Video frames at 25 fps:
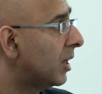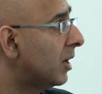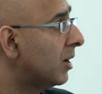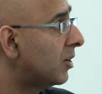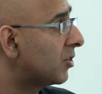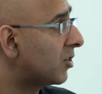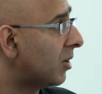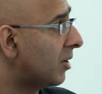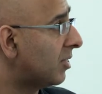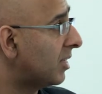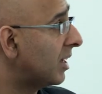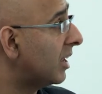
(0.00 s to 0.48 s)

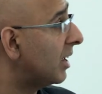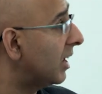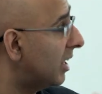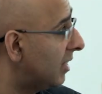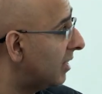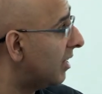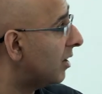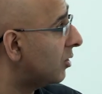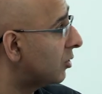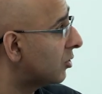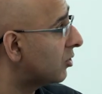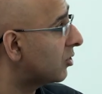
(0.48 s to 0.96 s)
So I think in
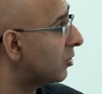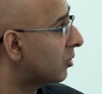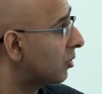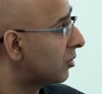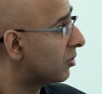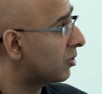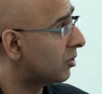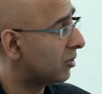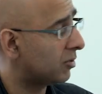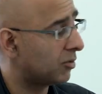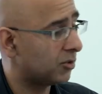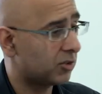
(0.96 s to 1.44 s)
those
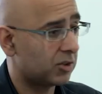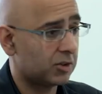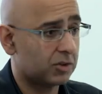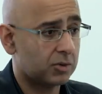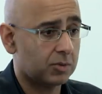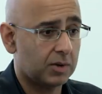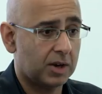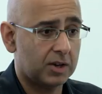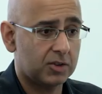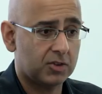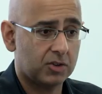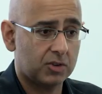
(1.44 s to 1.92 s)
sorts of
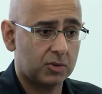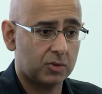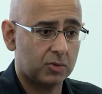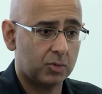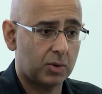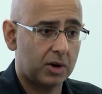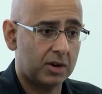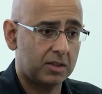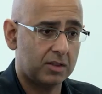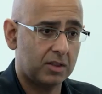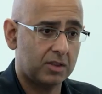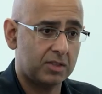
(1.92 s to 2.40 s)
situations,
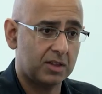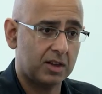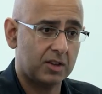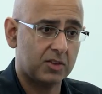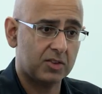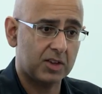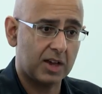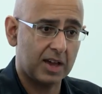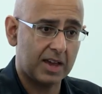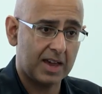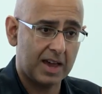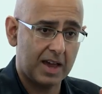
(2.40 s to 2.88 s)
one of the things
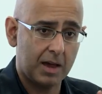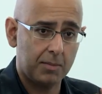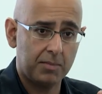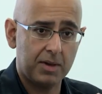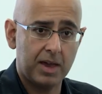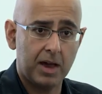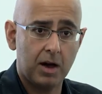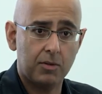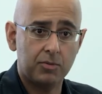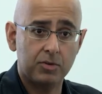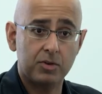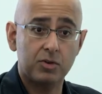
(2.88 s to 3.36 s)
that can be
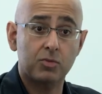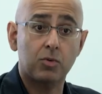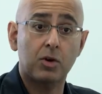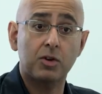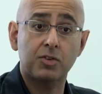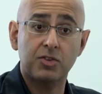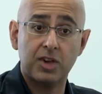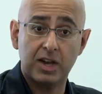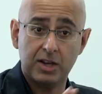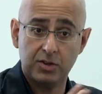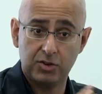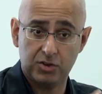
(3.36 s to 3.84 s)
helpful is
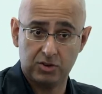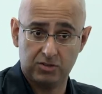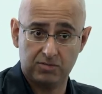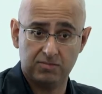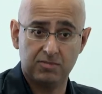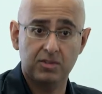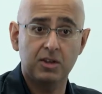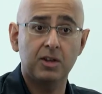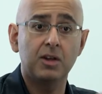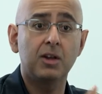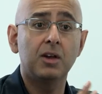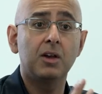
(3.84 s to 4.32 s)
rotation.
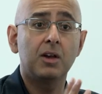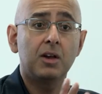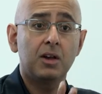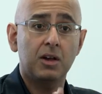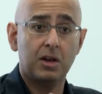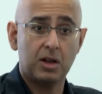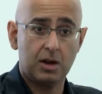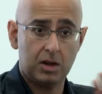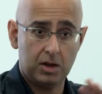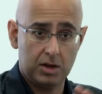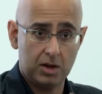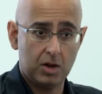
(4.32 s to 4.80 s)

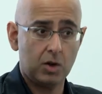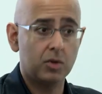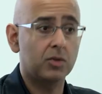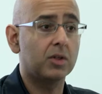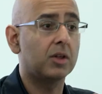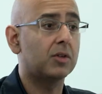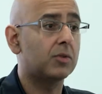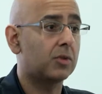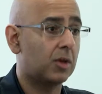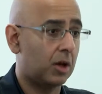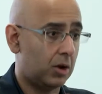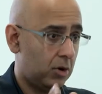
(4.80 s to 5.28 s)
And I know that
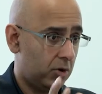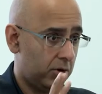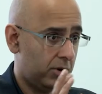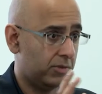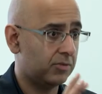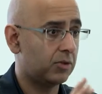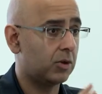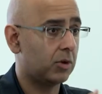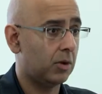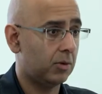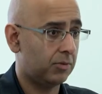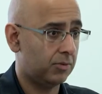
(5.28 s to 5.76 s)
a lot of
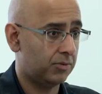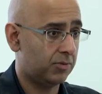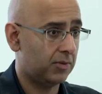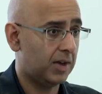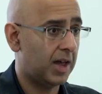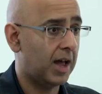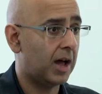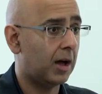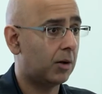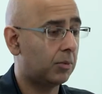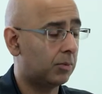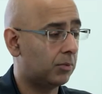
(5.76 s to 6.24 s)
you have
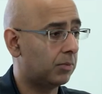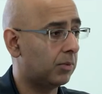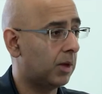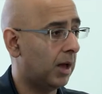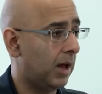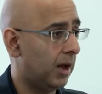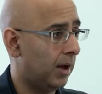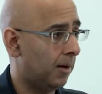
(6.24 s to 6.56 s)
helped,